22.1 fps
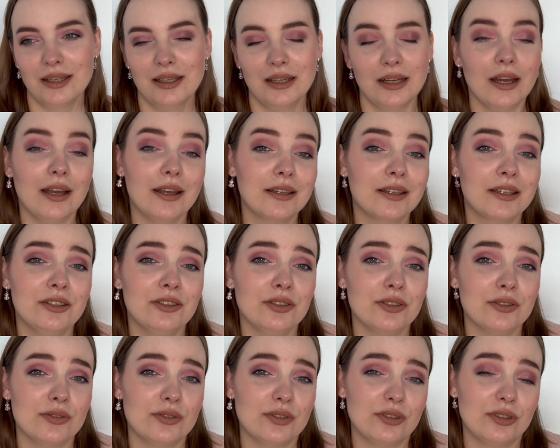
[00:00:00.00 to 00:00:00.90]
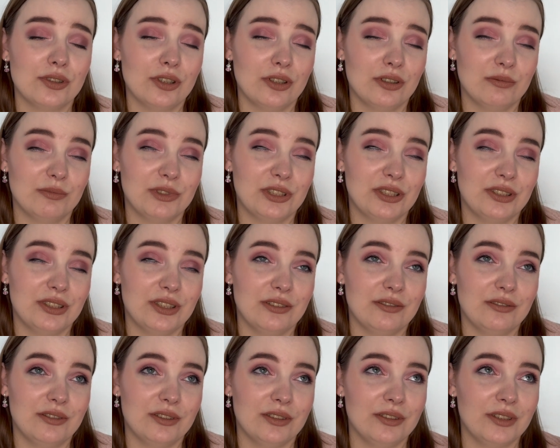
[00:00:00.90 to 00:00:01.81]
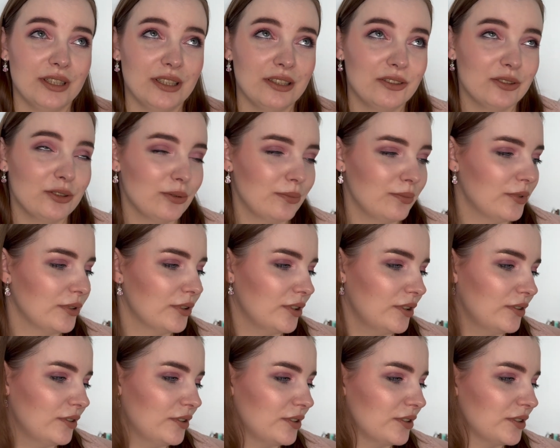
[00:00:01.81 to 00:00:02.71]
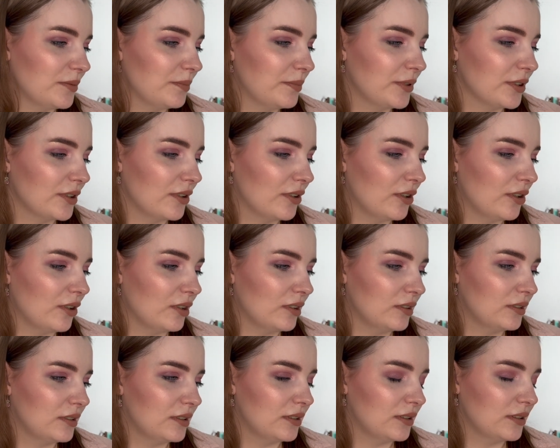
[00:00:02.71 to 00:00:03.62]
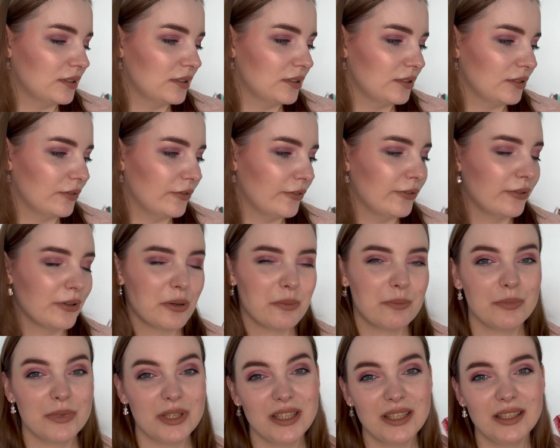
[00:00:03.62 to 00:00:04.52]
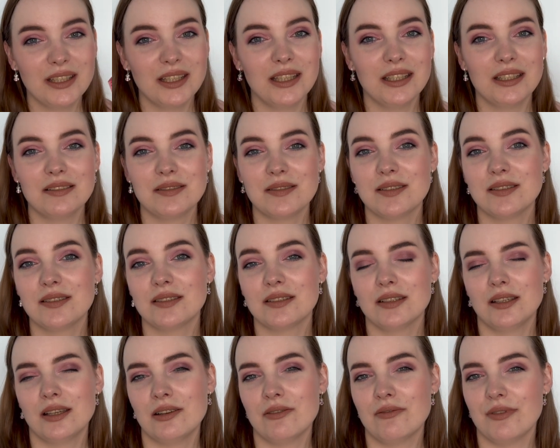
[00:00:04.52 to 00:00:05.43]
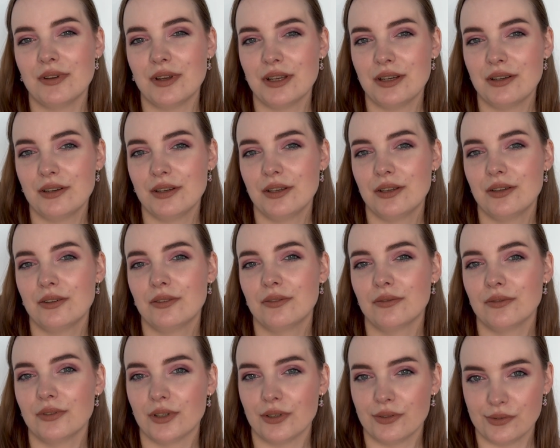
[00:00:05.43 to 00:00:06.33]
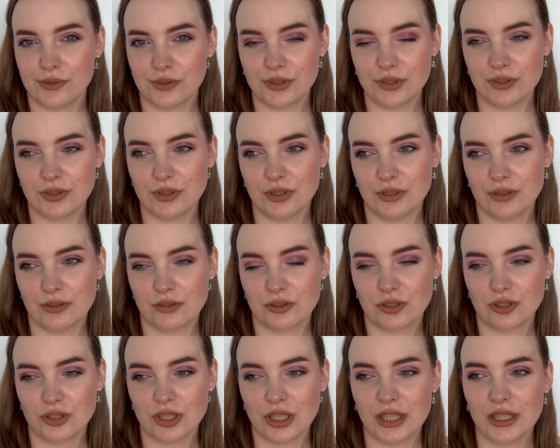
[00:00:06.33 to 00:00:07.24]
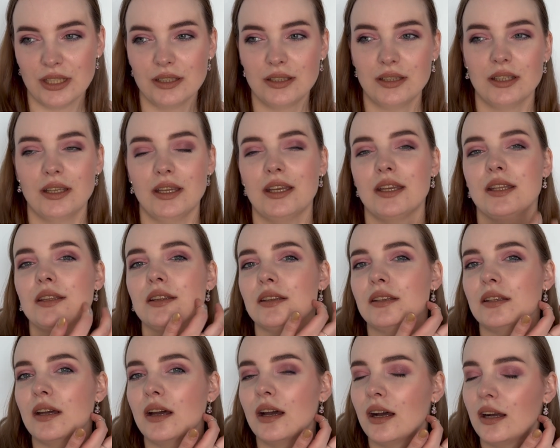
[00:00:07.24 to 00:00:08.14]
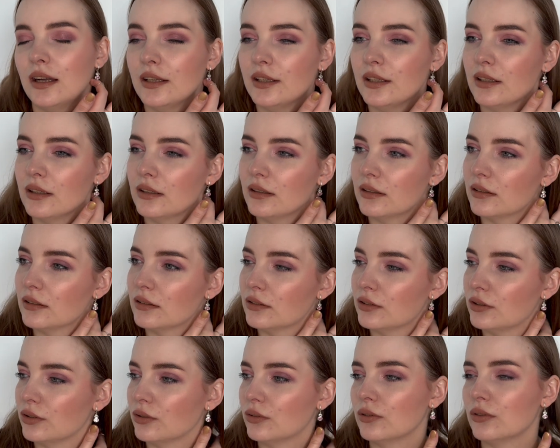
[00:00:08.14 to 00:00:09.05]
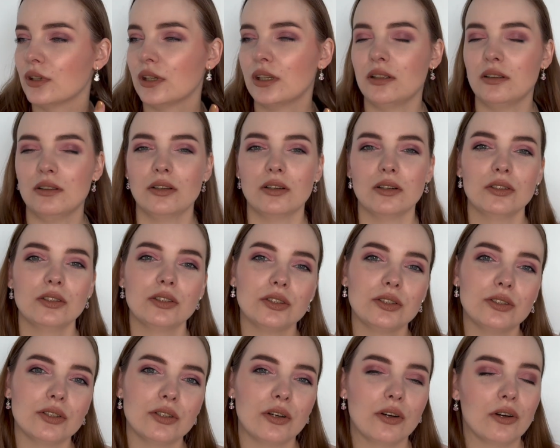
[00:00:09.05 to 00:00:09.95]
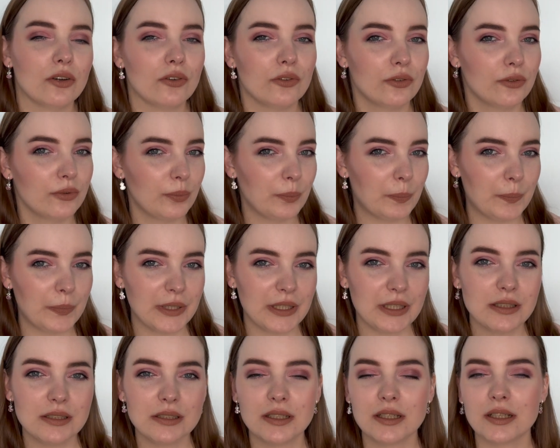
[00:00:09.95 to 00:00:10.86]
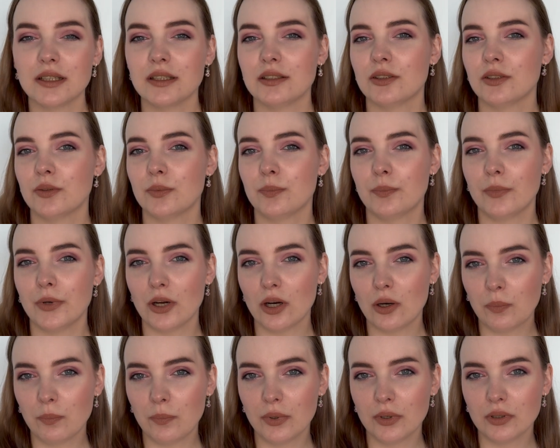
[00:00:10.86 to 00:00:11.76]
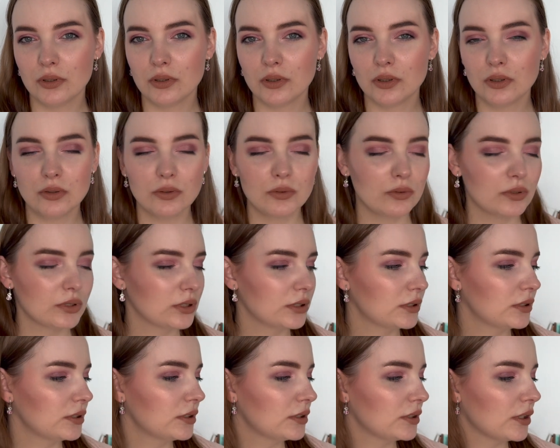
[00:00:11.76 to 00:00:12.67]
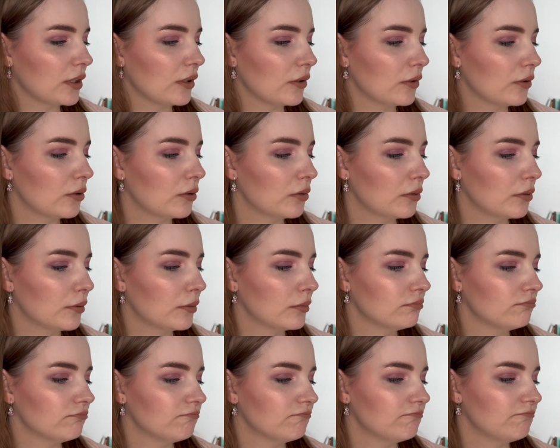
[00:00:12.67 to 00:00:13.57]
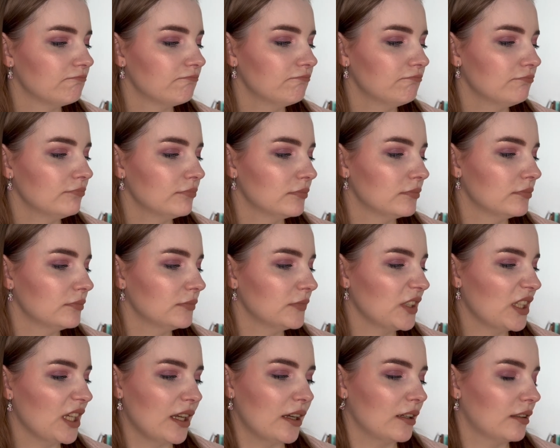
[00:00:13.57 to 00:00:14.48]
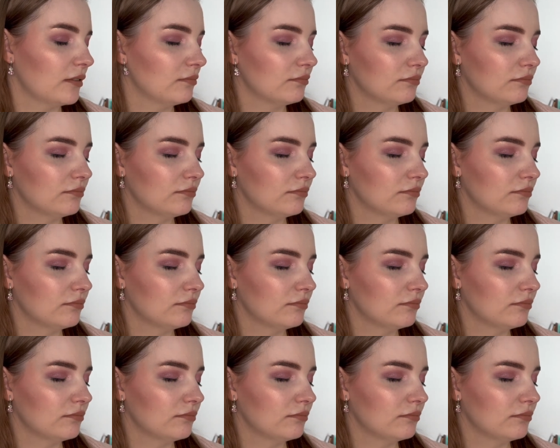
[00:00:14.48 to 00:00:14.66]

I can use it almost every day, to be honest, because for me it's a very versatile shade and I do a lot of pink and purple looks, so yeah,